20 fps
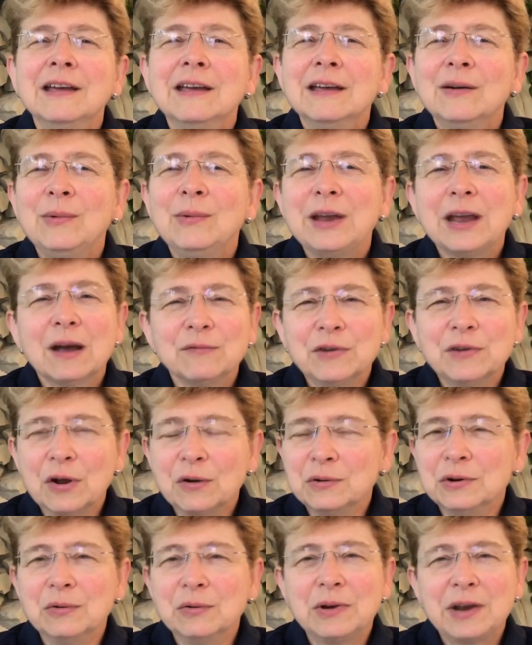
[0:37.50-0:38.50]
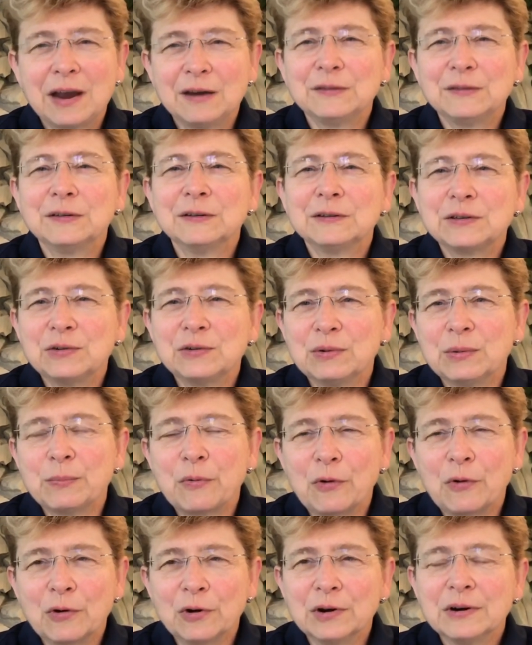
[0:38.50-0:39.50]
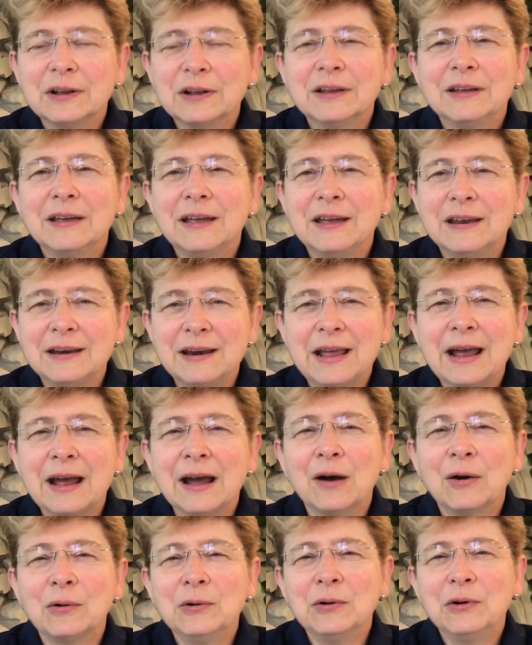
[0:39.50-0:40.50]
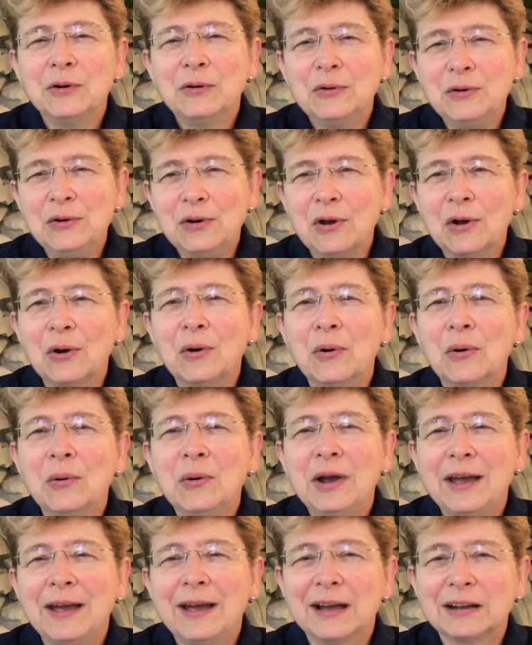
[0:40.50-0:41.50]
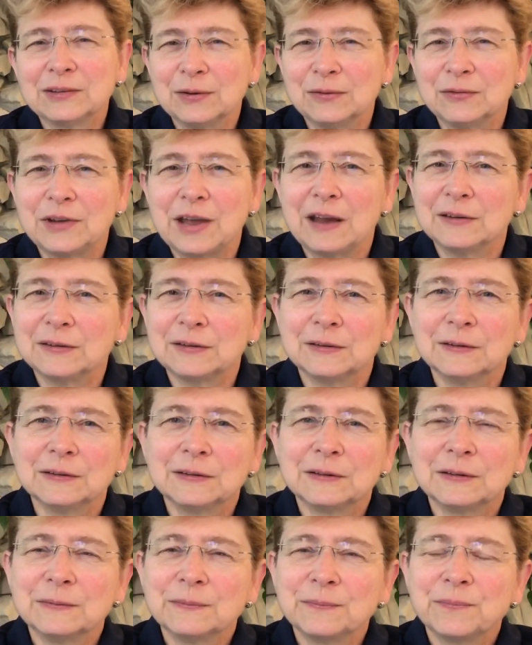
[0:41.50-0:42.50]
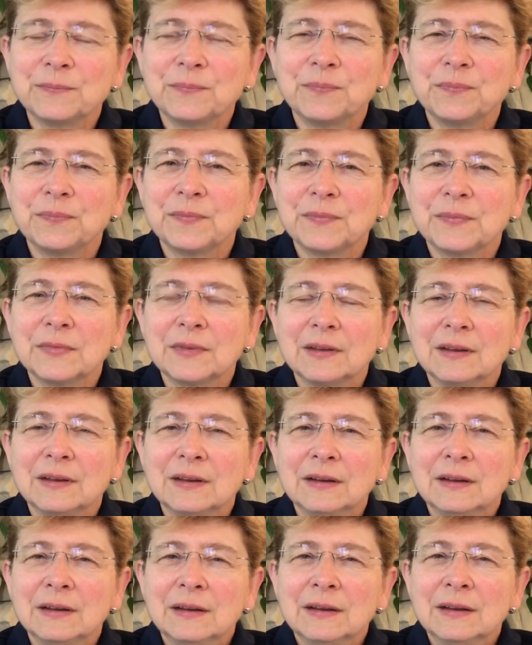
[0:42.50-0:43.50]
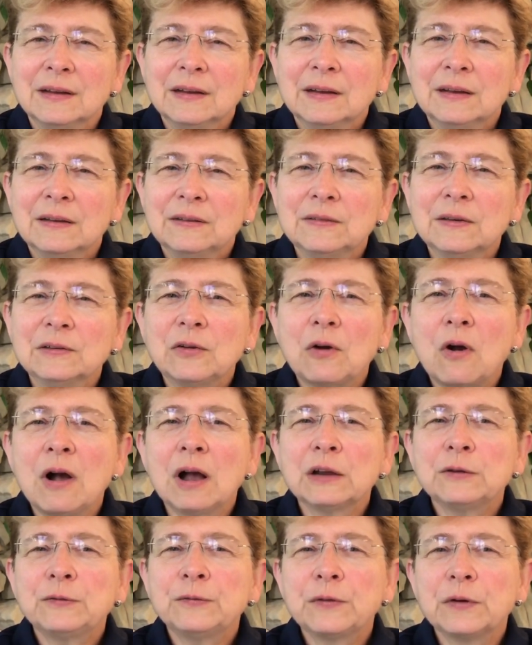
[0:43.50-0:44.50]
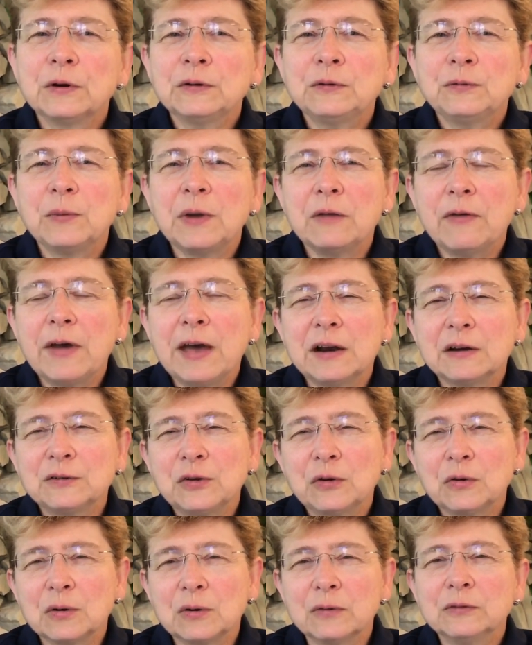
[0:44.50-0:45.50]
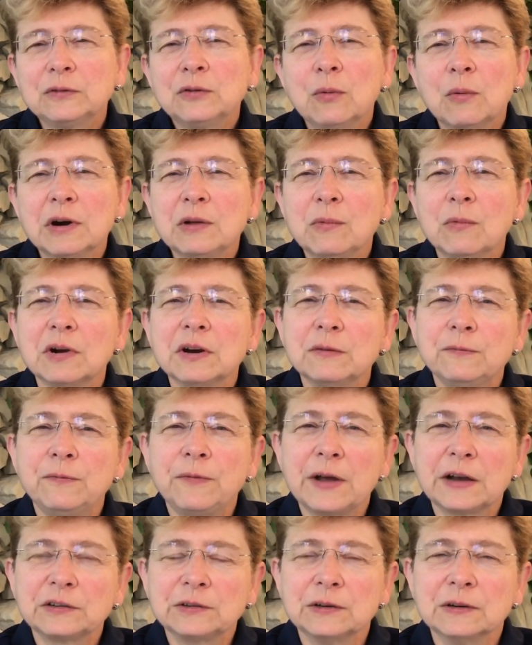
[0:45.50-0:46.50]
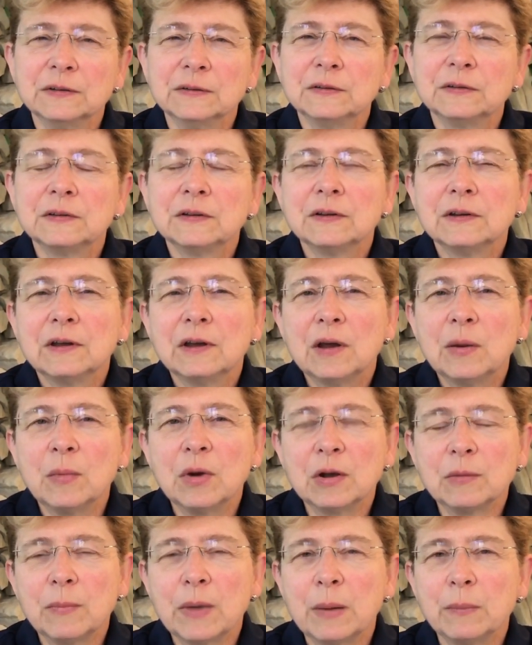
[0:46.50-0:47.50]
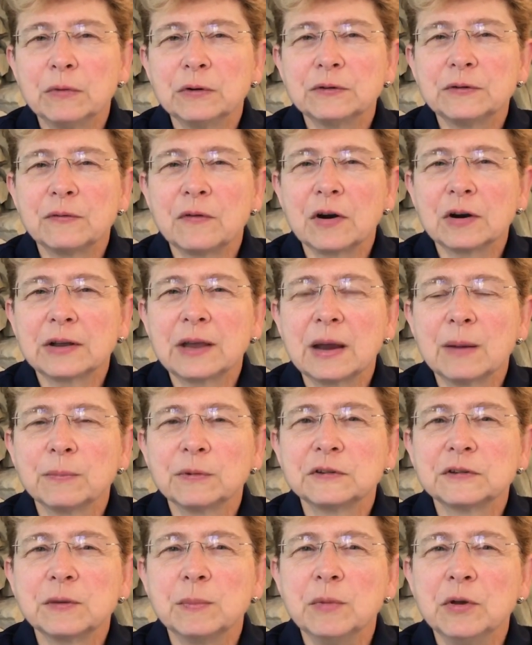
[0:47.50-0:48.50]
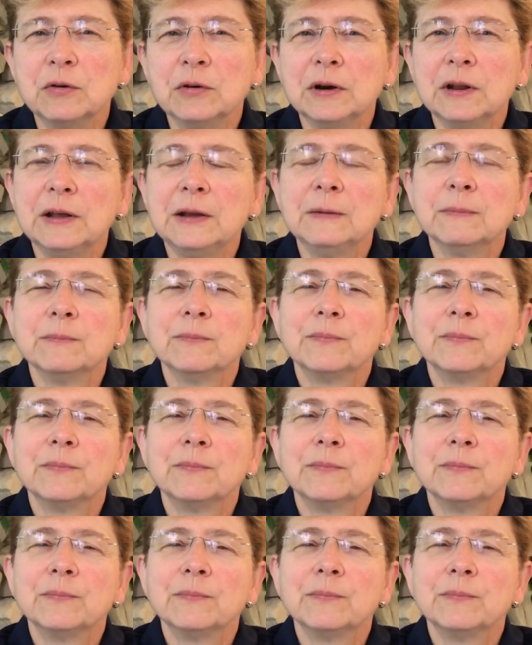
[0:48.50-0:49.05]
we have no new cases to report, and now no active cases. Since August 1st, we have had a total of 21 infections among members of our campus community.